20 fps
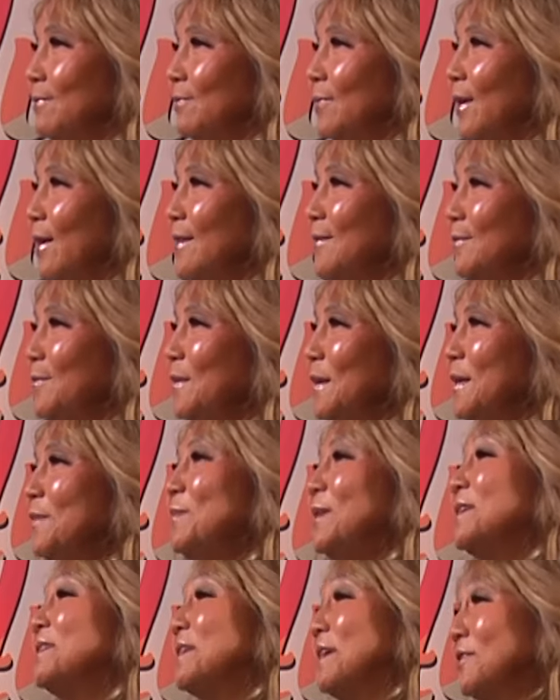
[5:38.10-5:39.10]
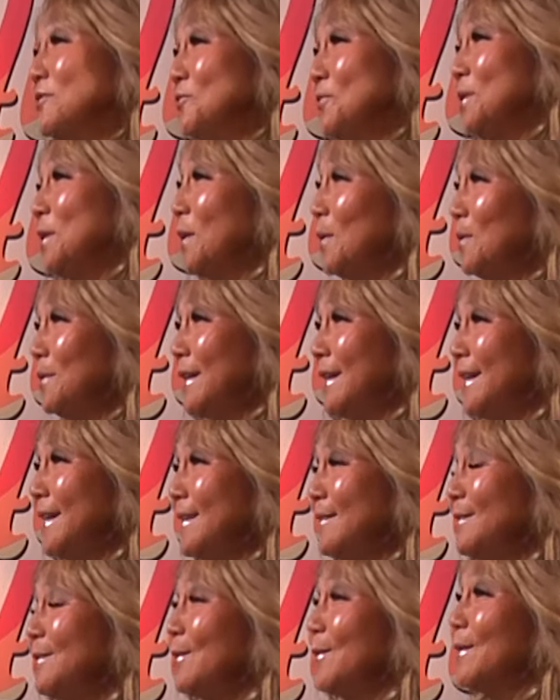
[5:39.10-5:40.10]
pardon me, but country
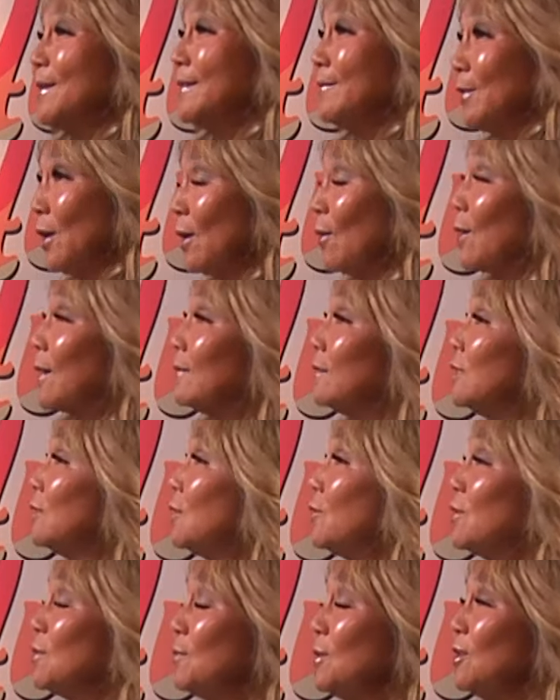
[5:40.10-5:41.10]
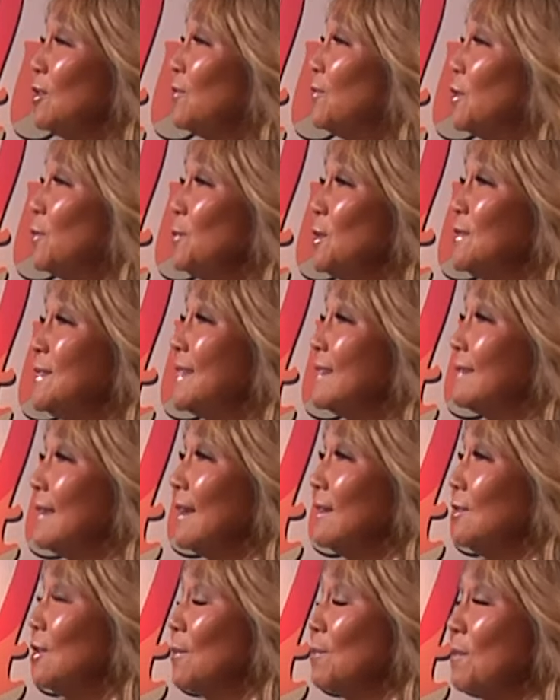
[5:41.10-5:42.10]
hoedown or or you know the yeah, beautiful yeah. music
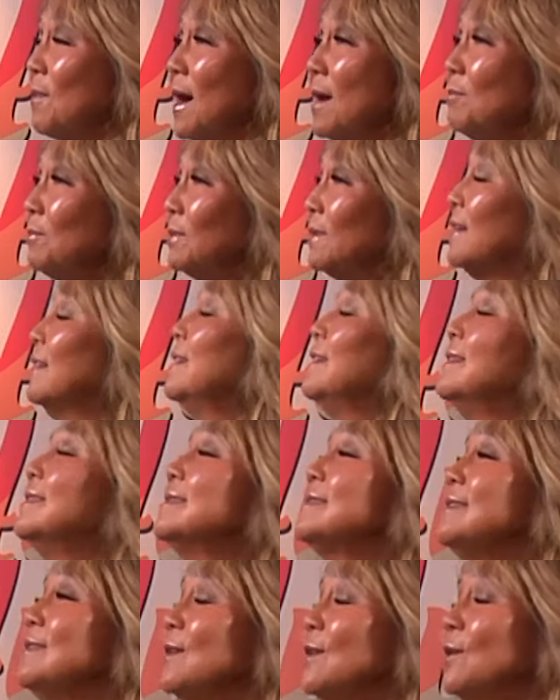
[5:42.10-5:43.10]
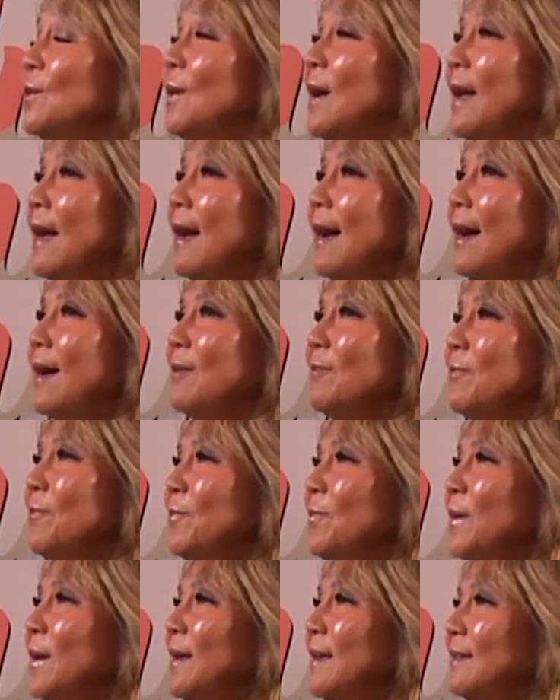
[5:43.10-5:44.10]
that your mom plays, you know.
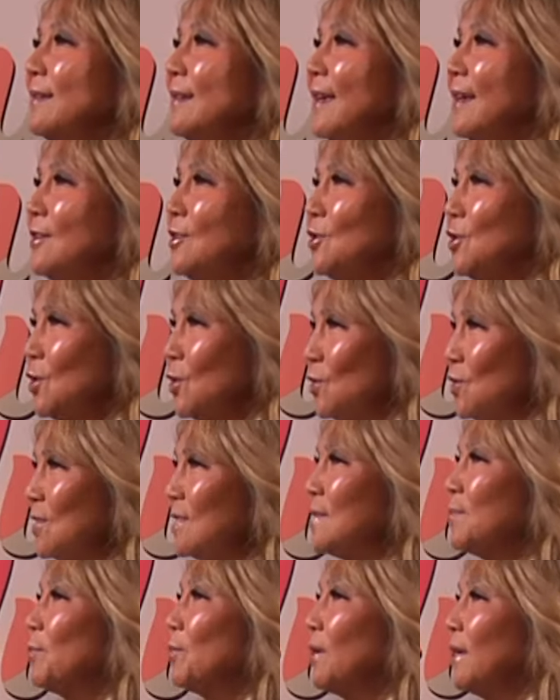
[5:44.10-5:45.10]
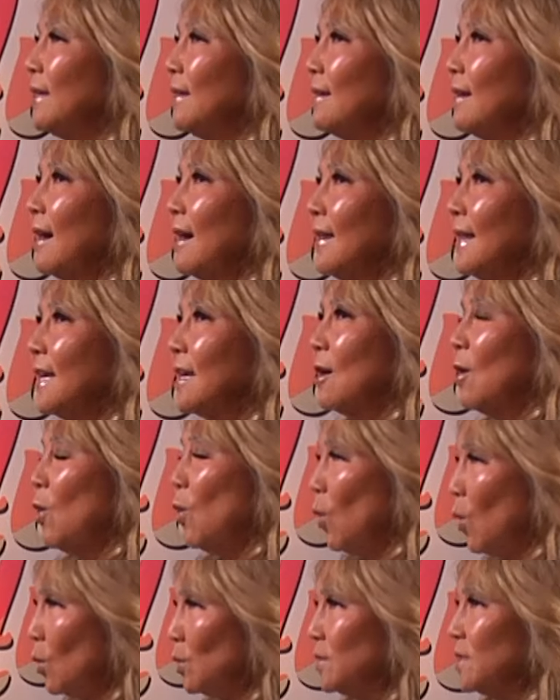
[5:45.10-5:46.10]
But you just bring uh, like a
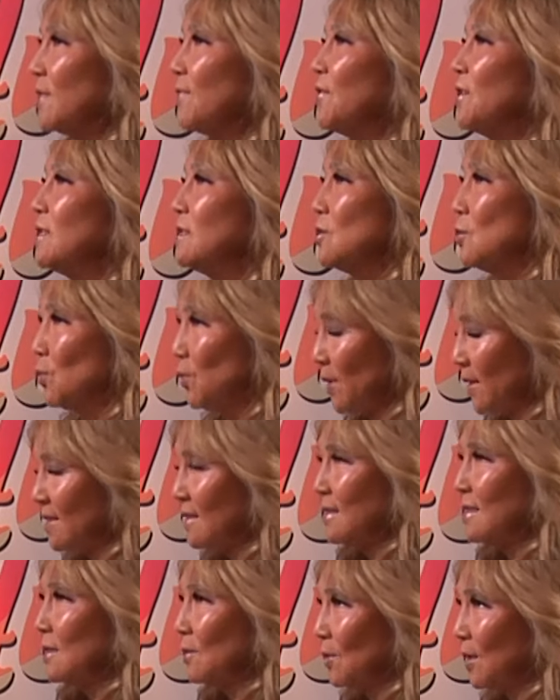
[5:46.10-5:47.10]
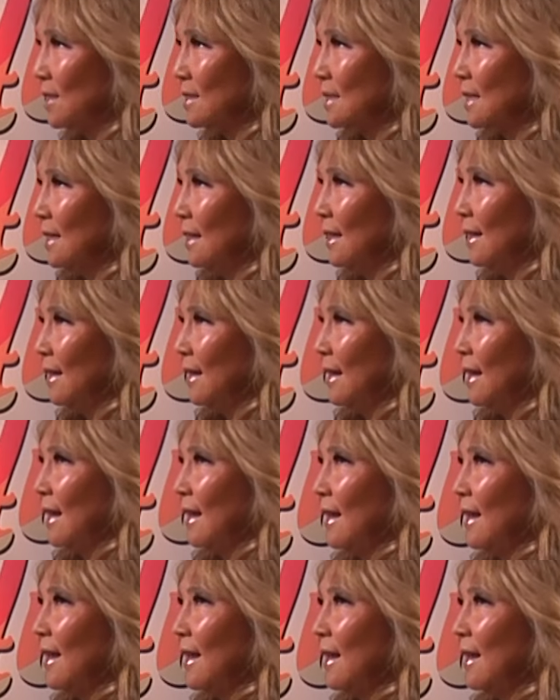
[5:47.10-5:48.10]
whole different twist to it.
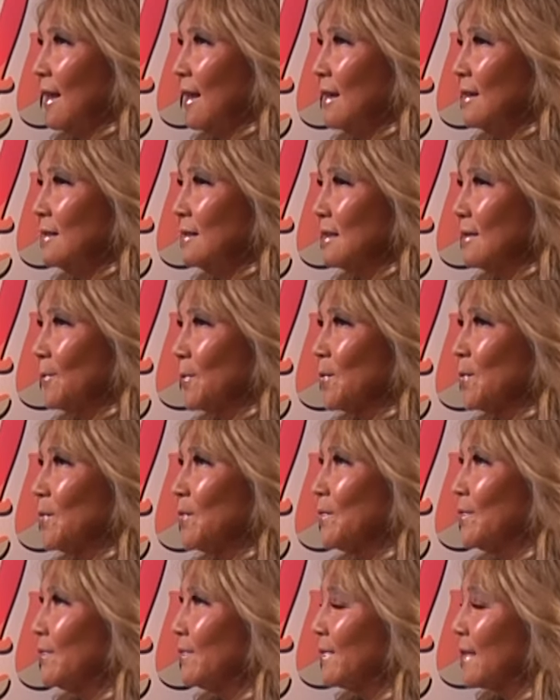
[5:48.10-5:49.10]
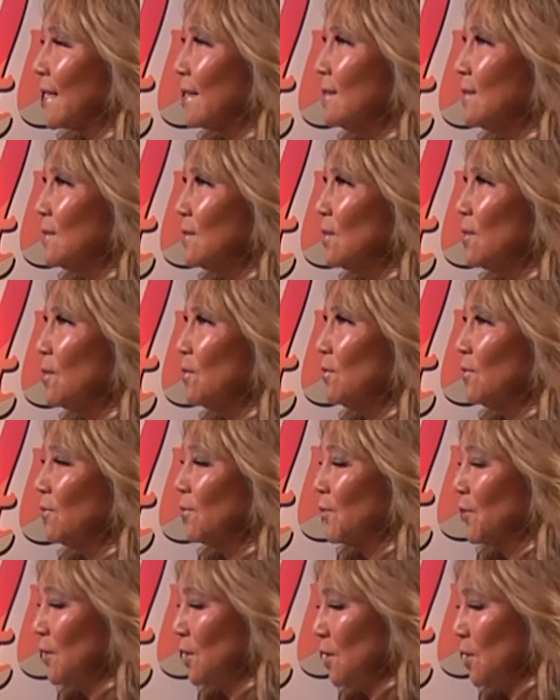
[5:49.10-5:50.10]
And mm. so
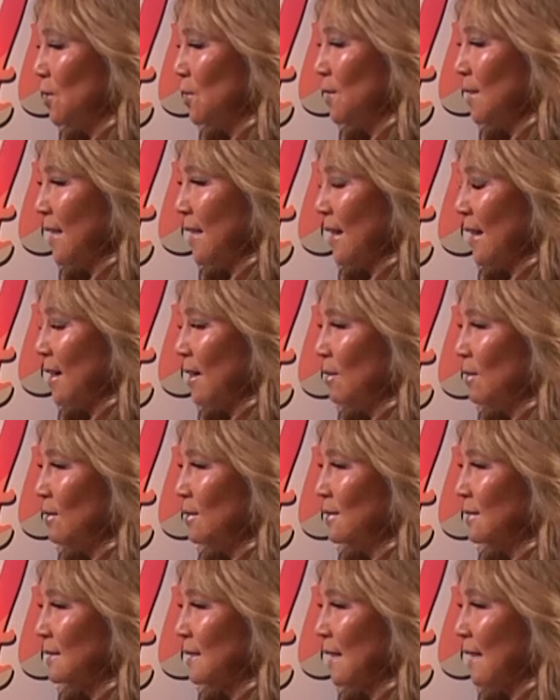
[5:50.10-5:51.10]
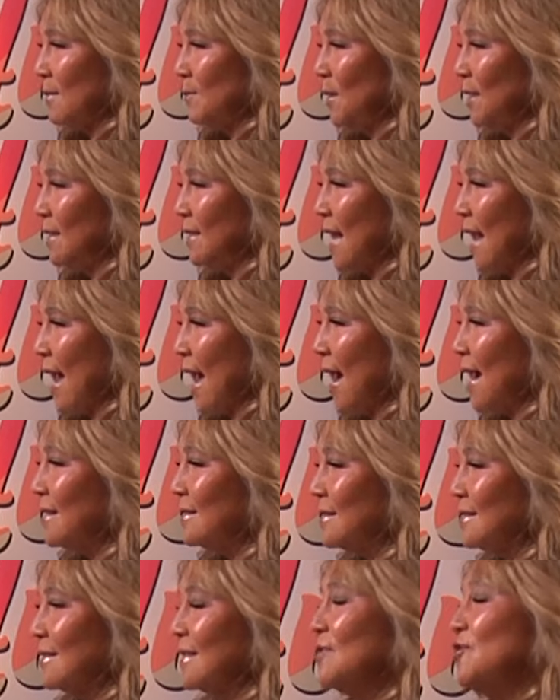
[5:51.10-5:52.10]
for you now, I mean, as
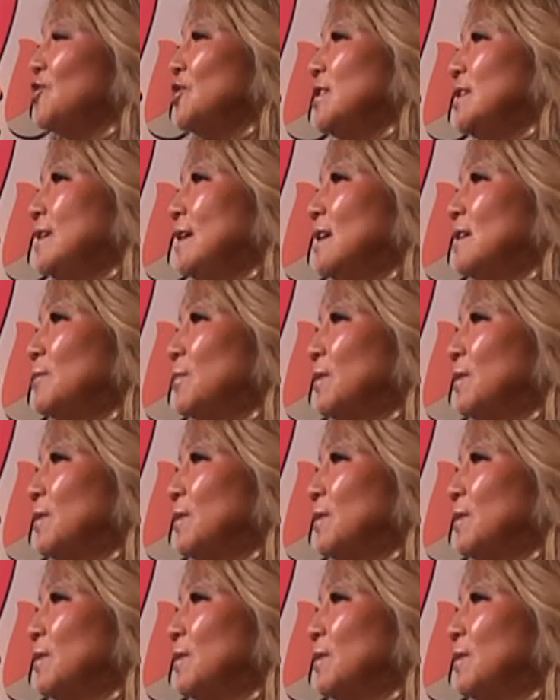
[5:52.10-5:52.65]
such a young